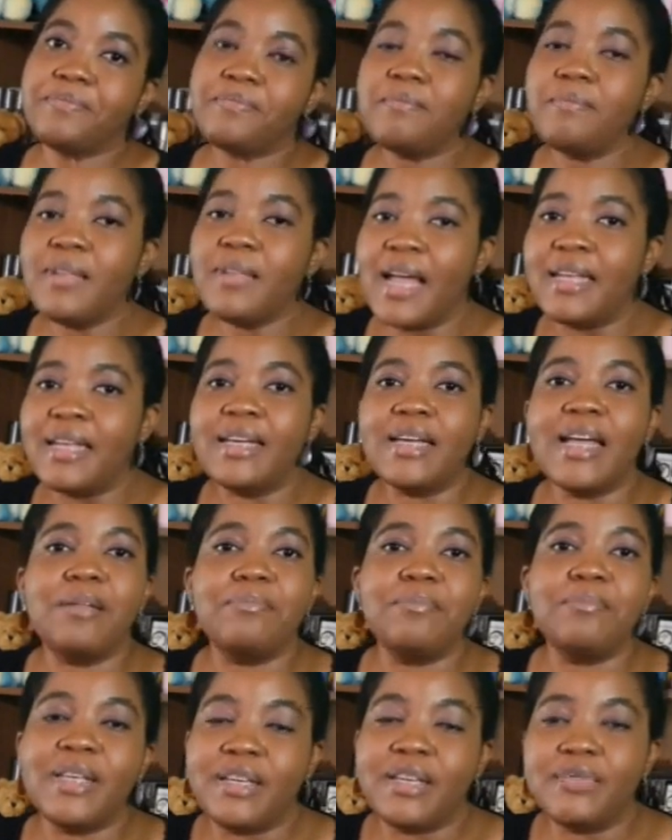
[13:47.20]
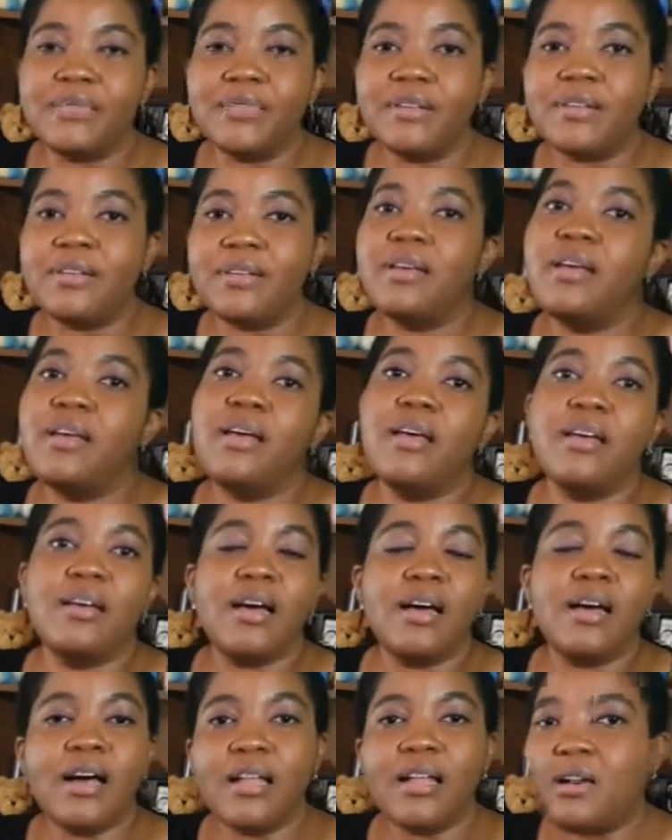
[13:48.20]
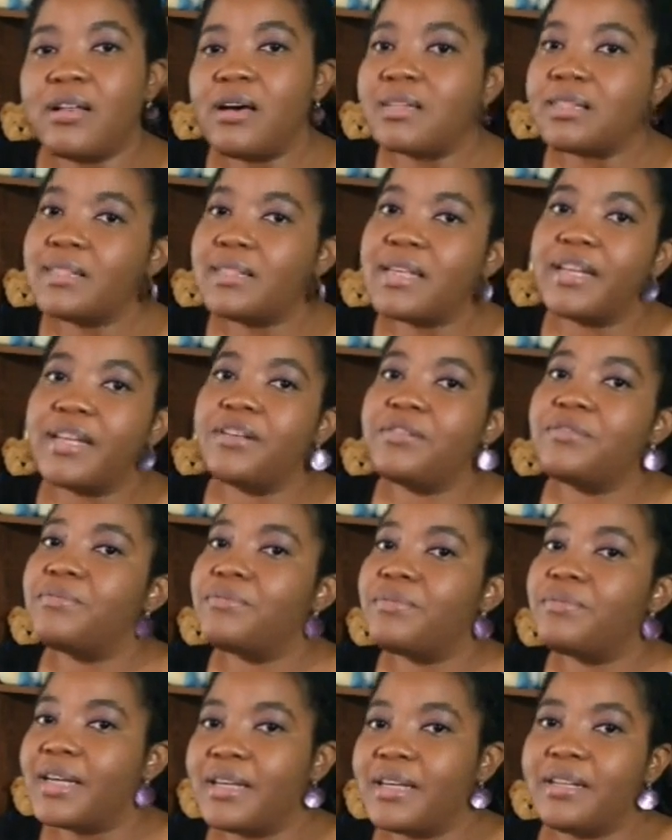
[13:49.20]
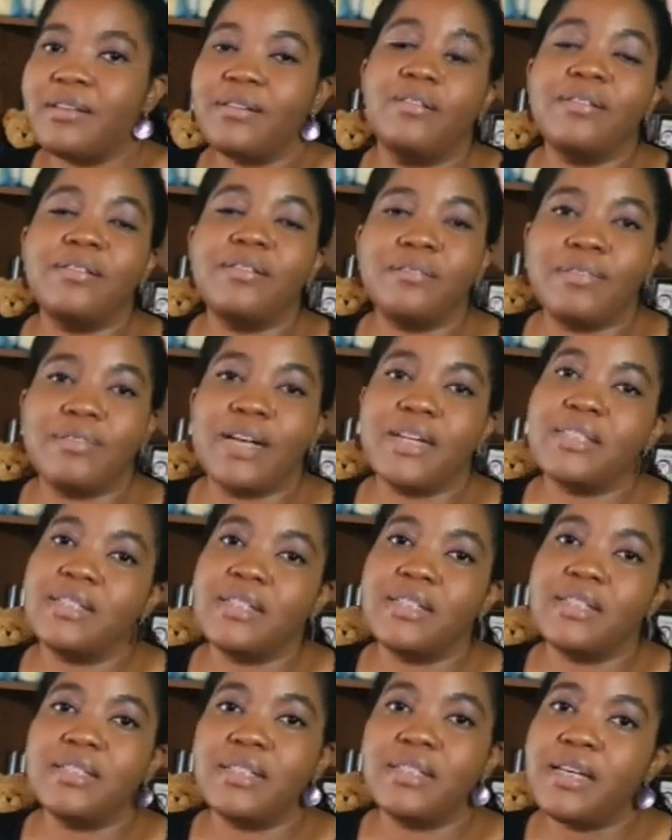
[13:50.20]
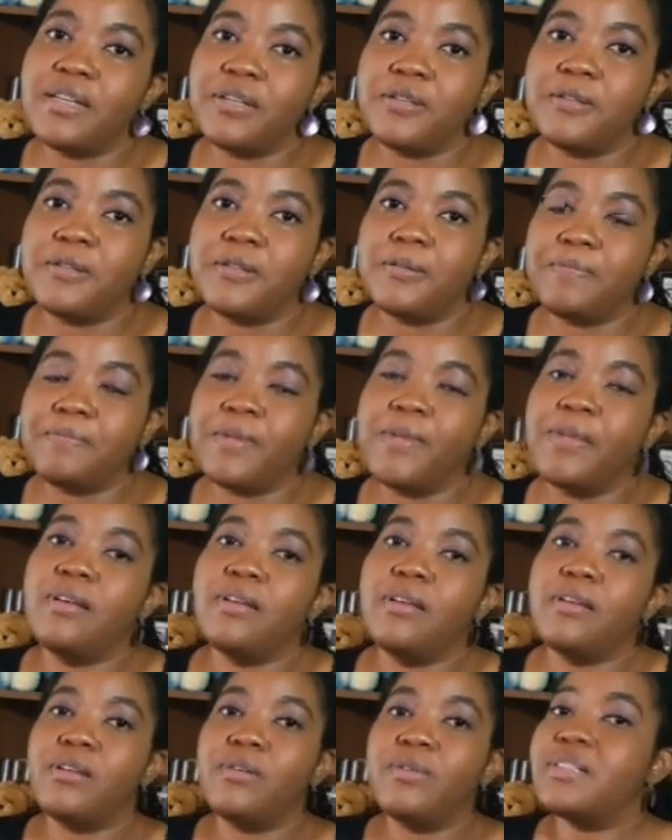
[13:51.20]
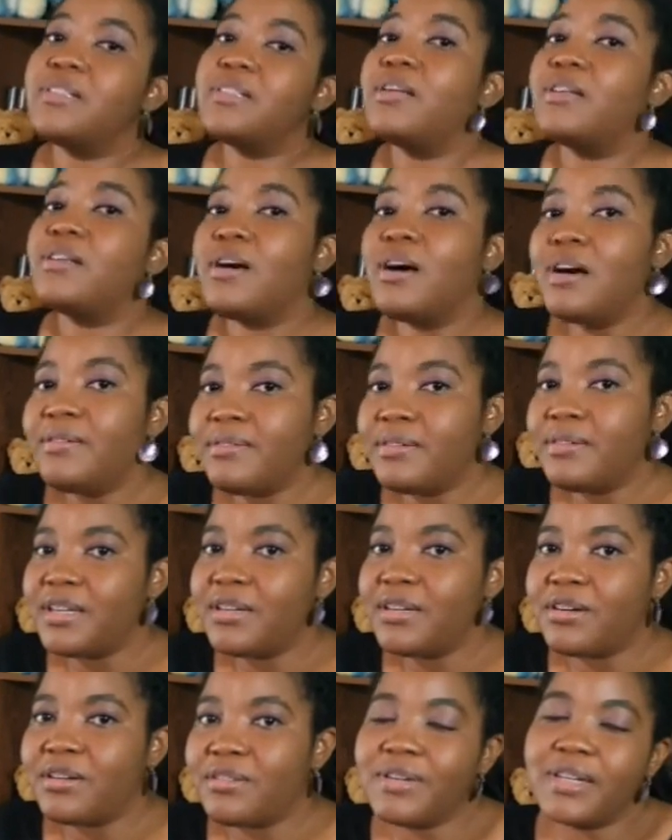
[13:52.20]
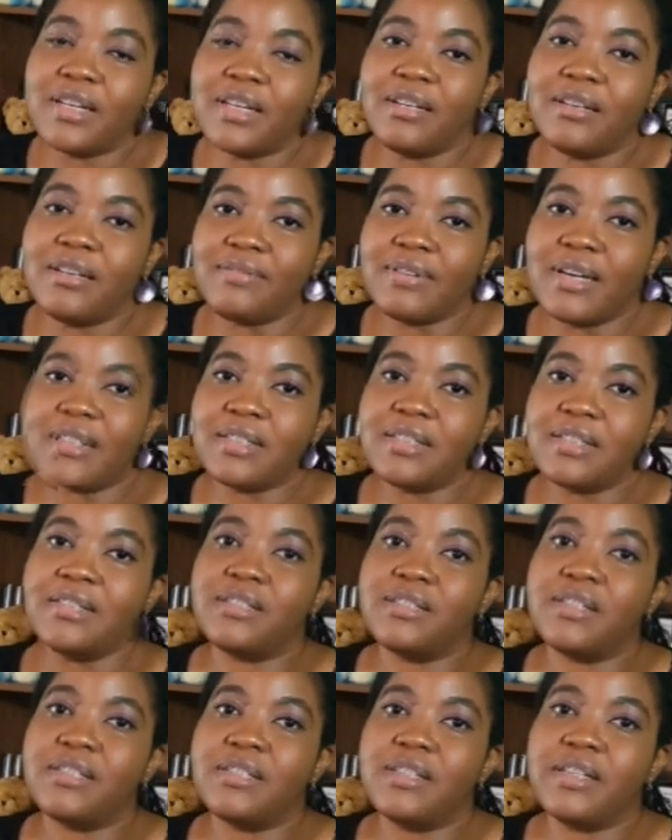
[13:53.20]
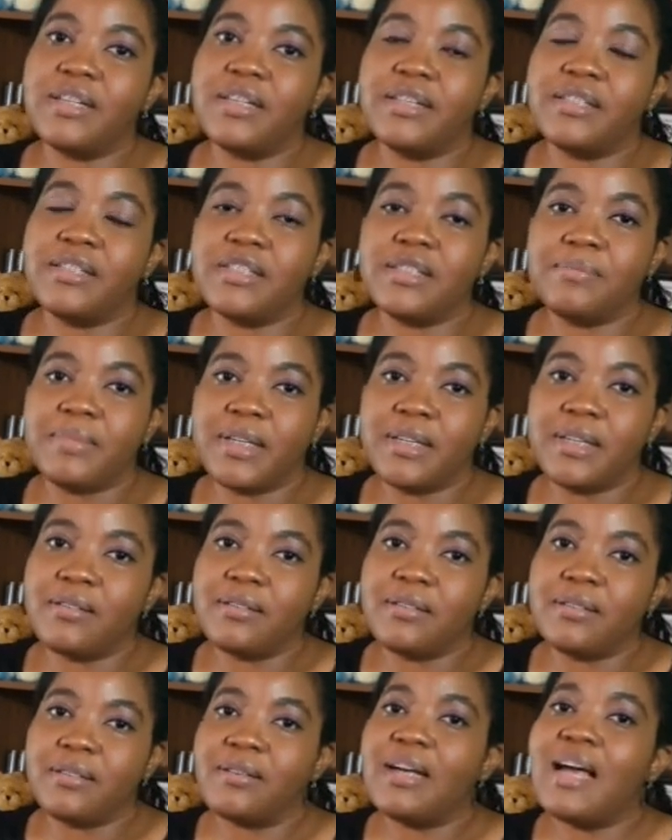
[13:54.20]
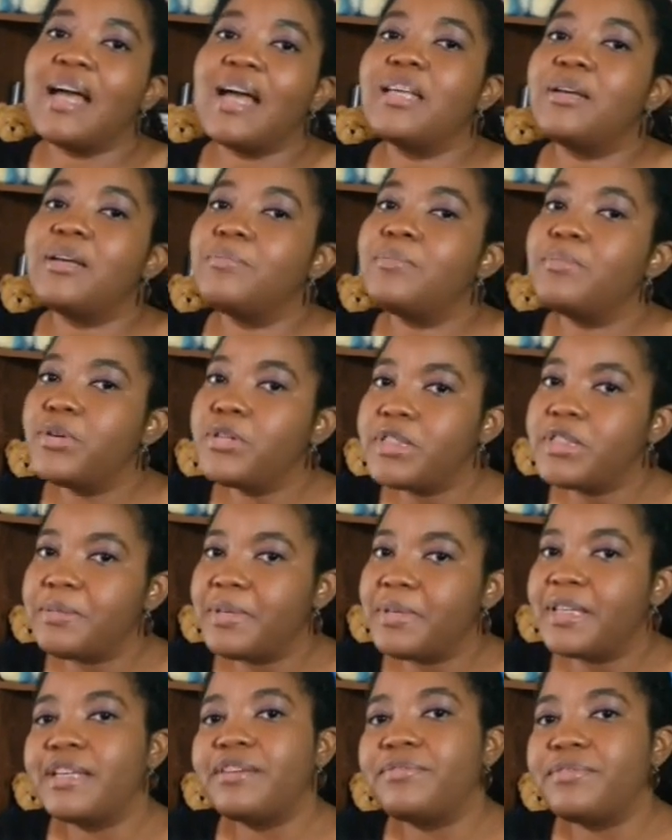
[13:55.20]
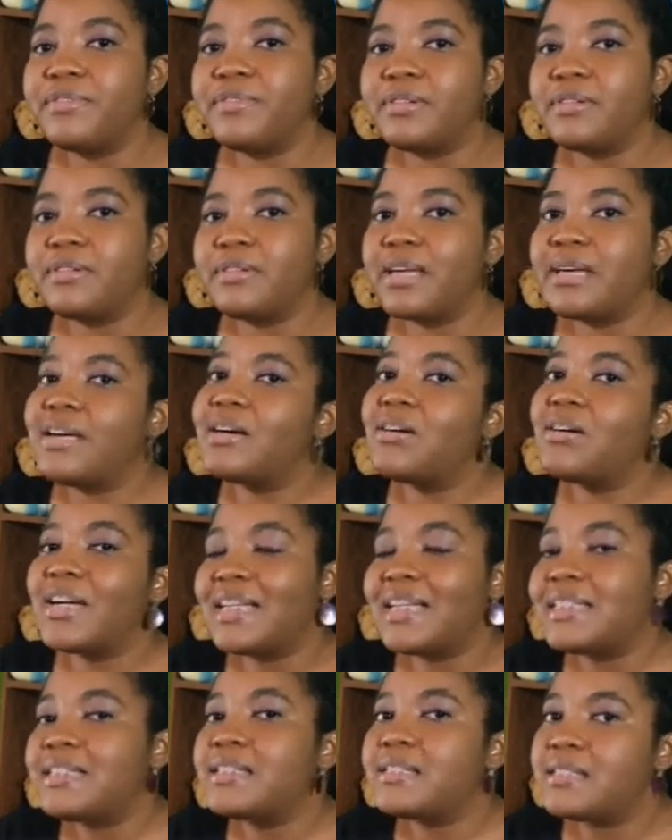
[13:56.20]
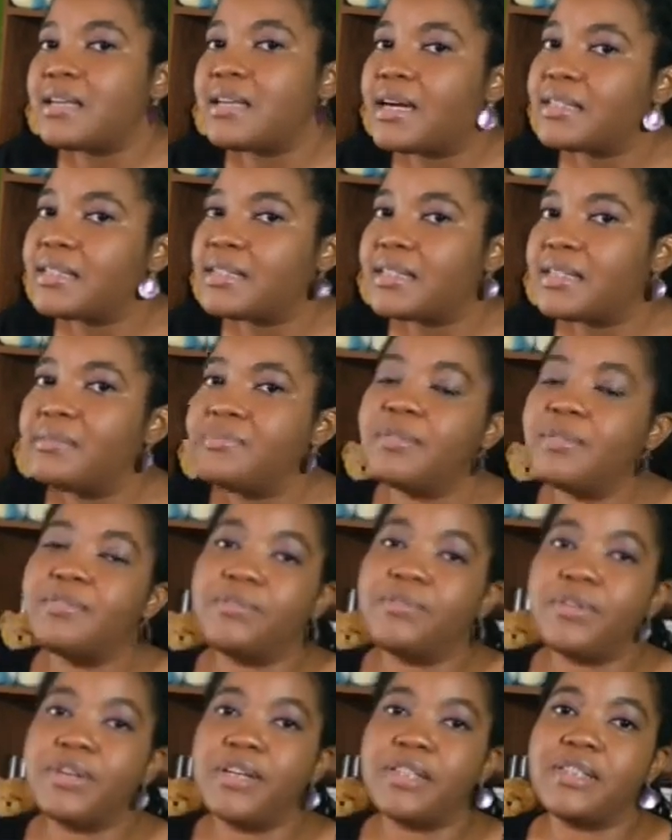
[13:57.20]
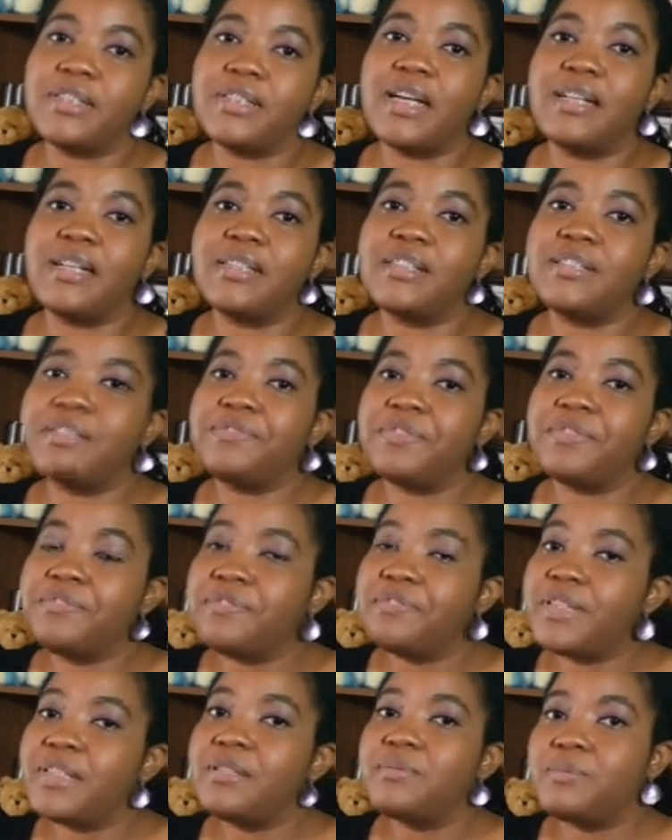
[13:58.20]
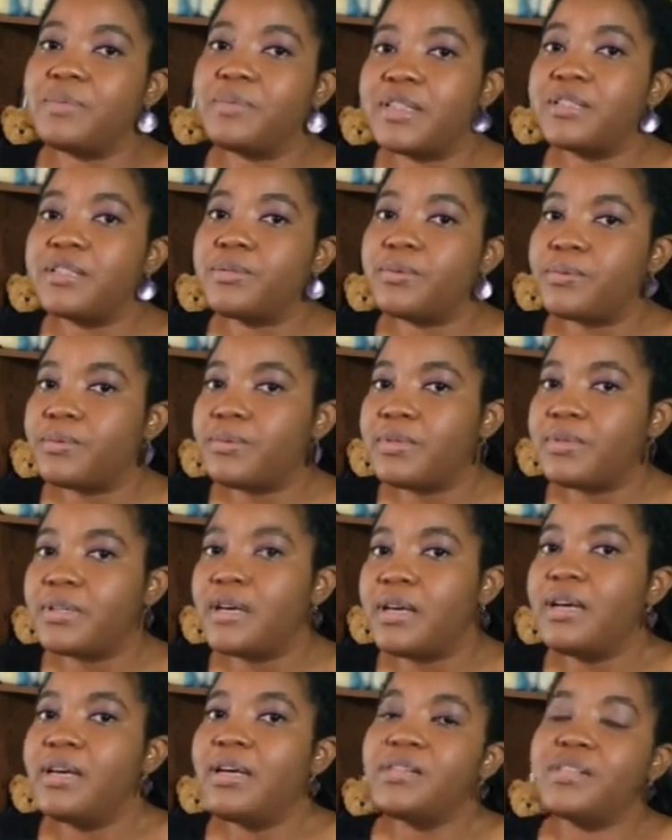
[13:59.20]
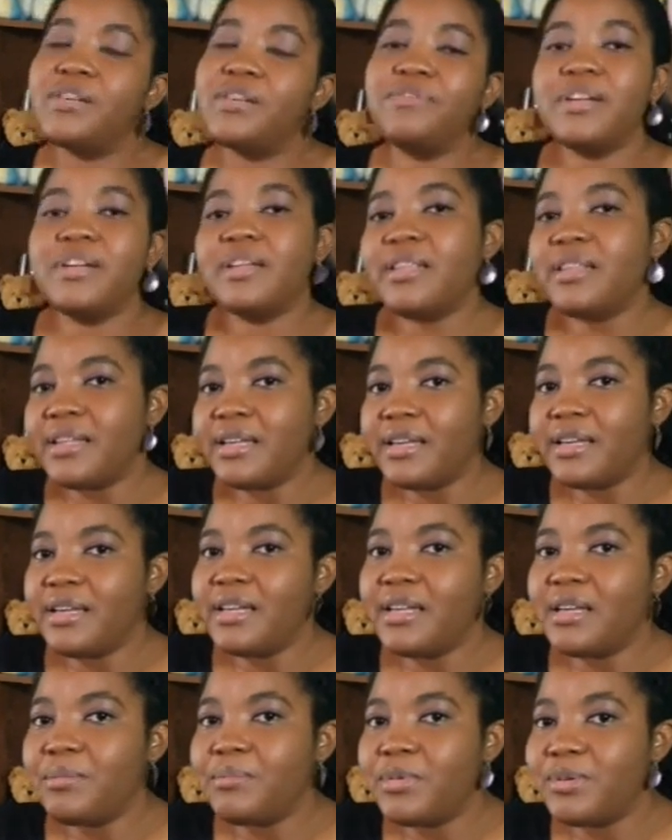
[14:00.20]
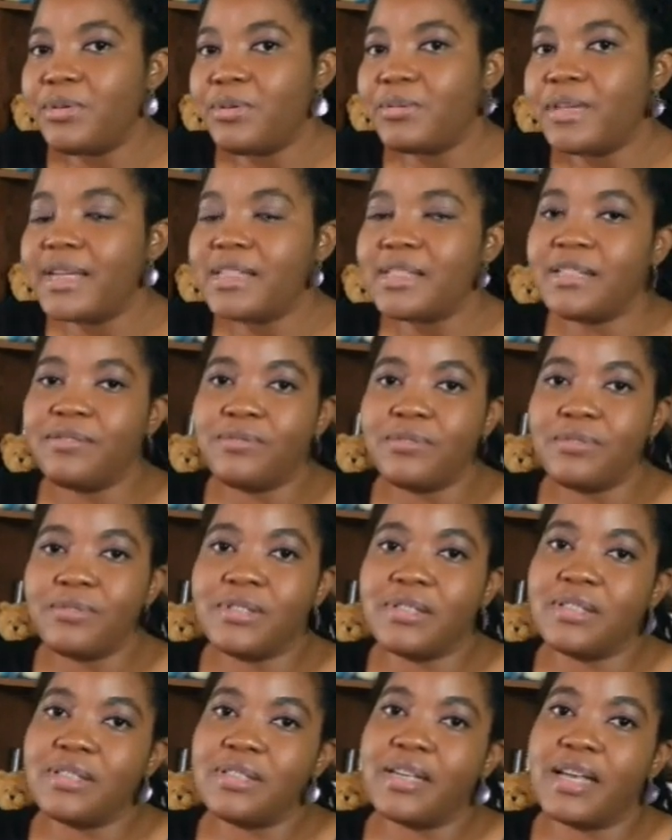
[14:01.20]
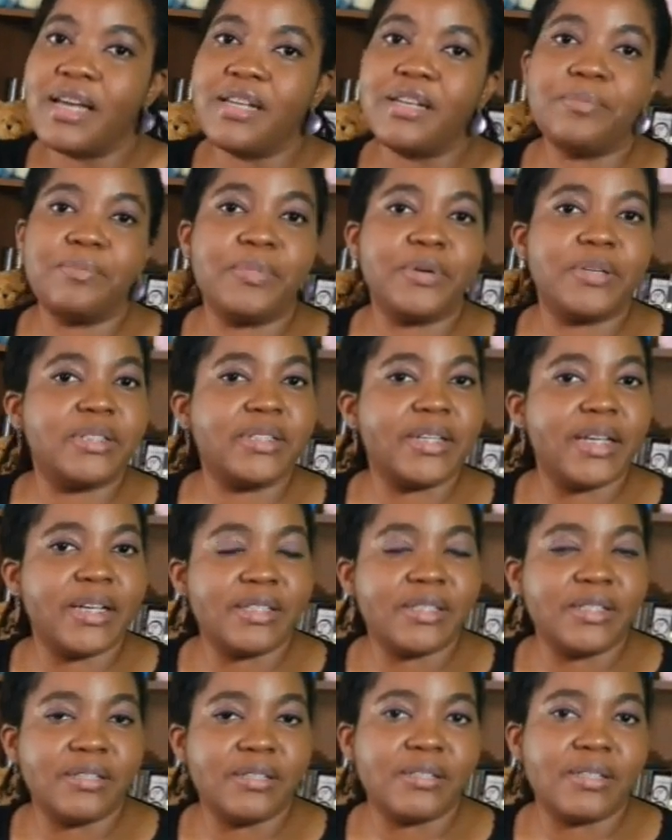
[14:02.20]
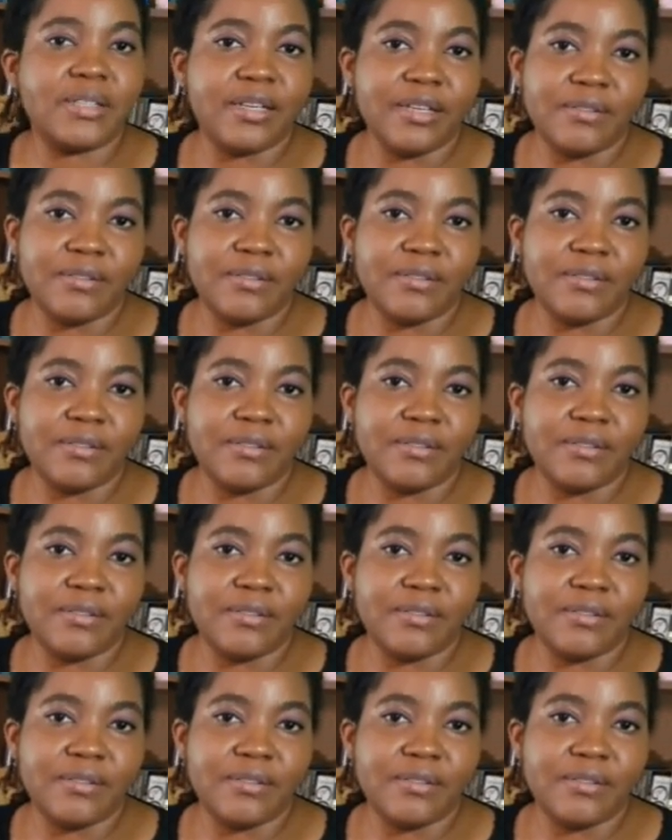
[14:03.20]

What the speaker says: And it can be given alongside your regular vaccine schedule. Now, it's not offered in our regular vaccine schedule here in Jamaica, and it must be given or at least started before your child is 15 weeks old. So if you're thinking about getting rota to kind of protect your kid